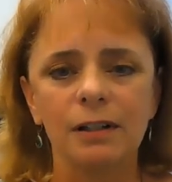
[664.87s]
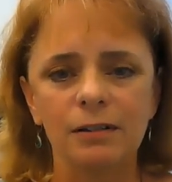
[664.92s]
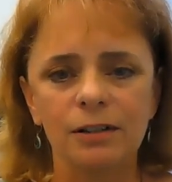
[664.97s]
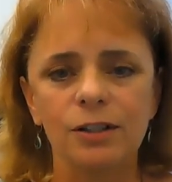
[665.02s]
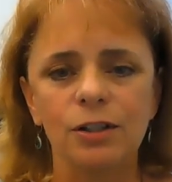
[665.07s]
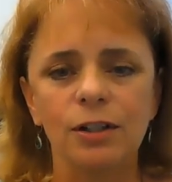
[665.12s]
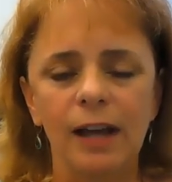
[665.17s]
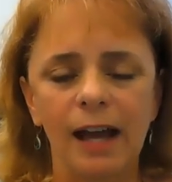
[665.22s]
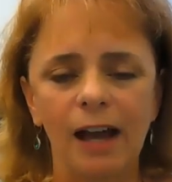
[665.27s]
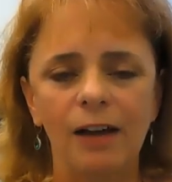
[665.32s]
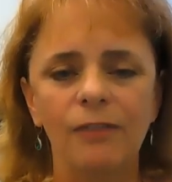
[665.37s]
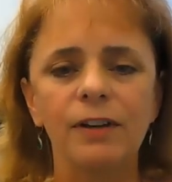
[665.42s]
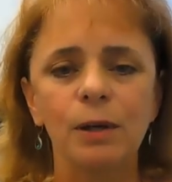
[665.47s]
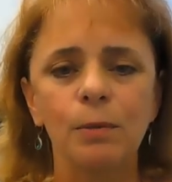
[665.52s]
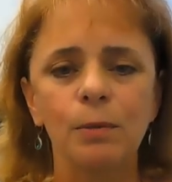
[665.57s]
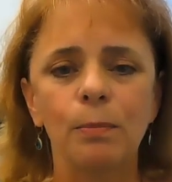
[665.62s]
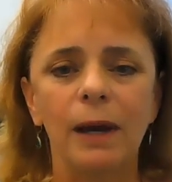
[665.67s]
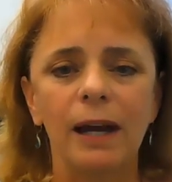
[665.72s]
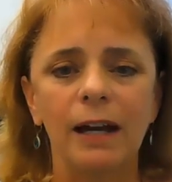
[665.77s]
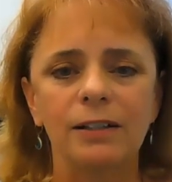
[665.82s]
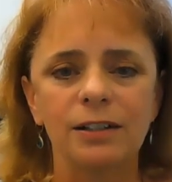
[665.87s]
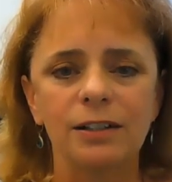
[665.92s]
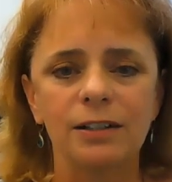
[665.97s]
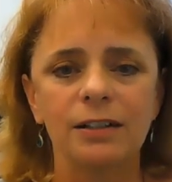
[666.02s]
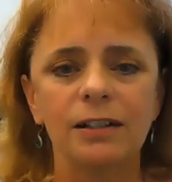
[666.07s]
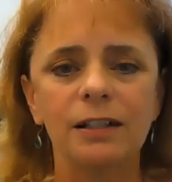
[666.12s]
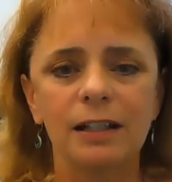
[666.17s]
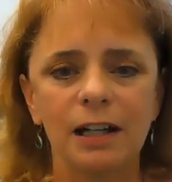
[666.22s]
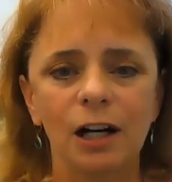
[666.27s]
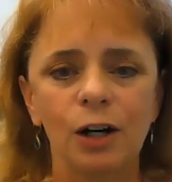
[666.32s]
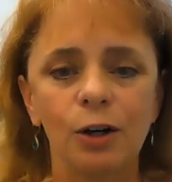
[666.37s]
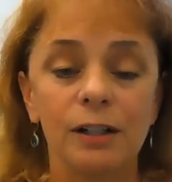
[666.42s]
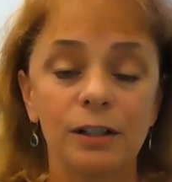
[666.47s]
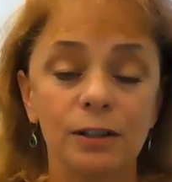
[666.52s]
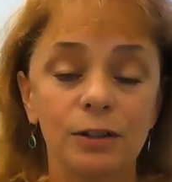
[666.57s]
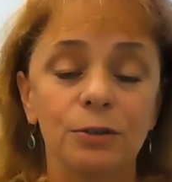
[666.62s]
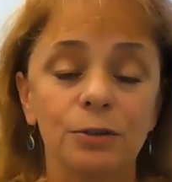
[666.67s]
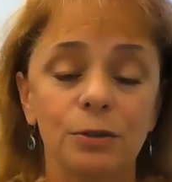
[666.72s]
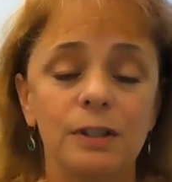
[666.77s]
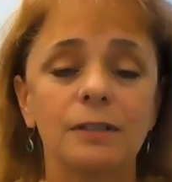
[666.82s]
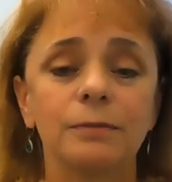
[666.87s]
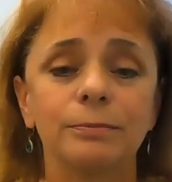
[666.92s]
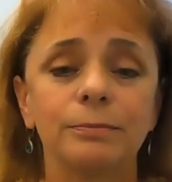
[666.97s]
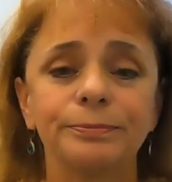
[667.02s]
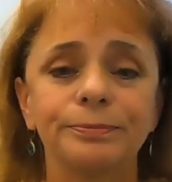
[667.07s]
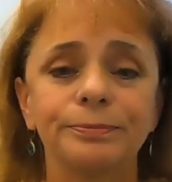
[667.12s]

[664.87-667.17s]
to have impact in, in our industry.